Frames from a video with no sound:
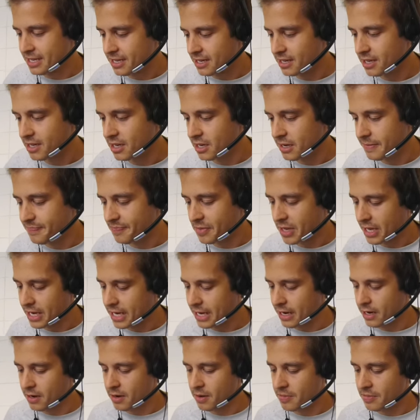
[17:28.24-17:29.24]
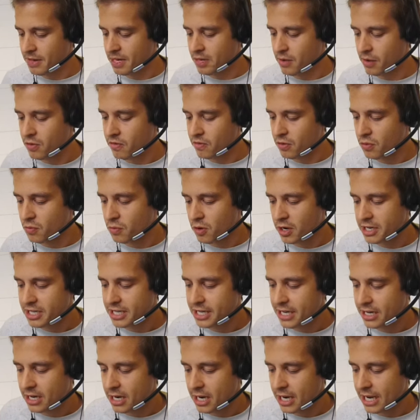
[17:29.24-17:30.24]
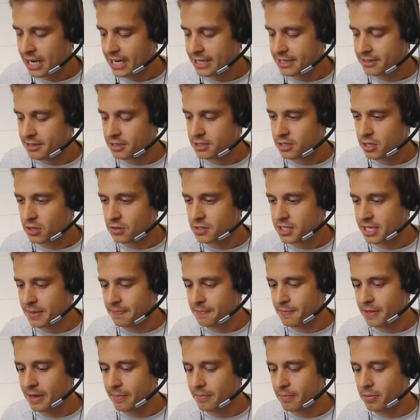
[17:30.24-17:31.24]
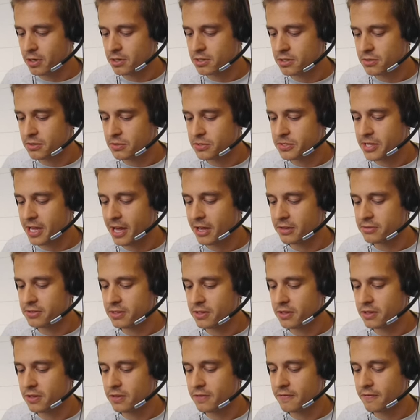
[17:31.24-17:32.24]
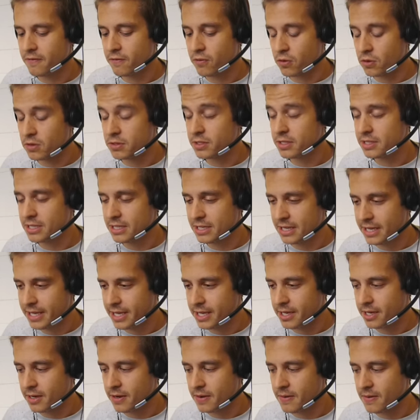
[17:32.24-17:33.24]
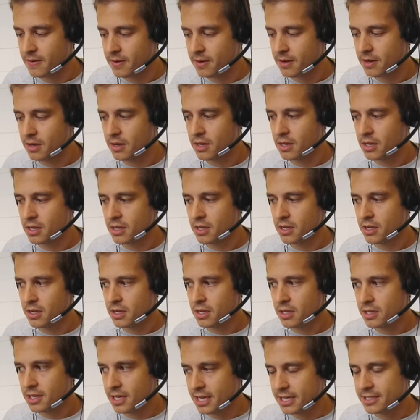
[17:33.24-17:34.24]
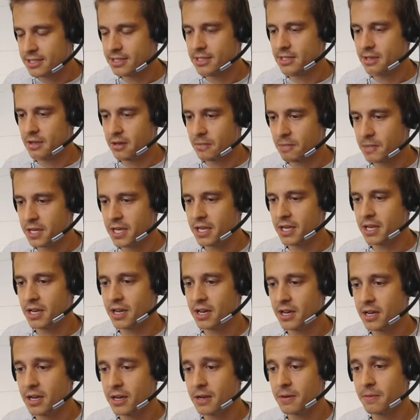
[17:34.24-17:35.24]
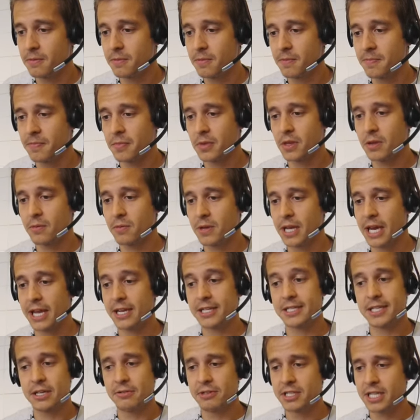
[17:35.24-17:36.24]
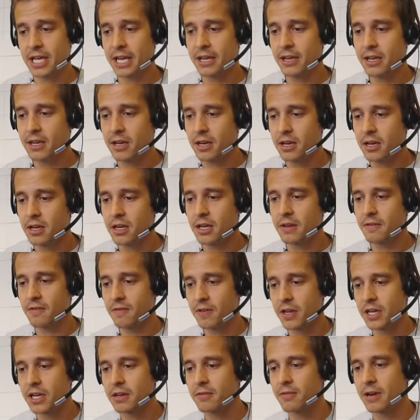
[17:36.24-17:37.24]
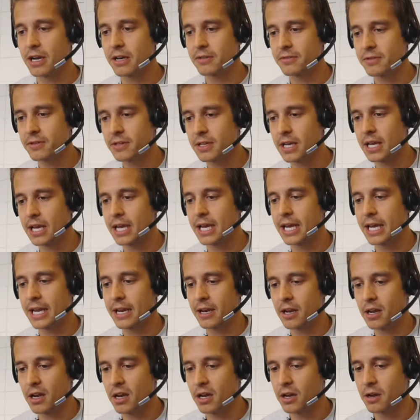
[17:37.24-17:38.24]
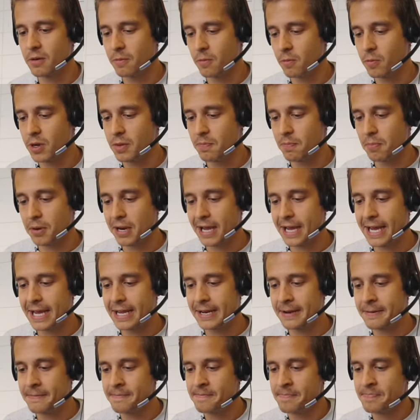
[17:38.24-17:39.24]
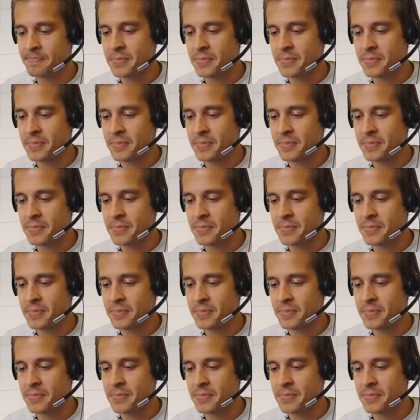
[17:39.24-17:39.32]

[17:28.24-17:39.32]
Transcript: Um, and then a bit over one year later, so September 2014, yes, we uh, we had a Series A uh, funding round, and uh, we plan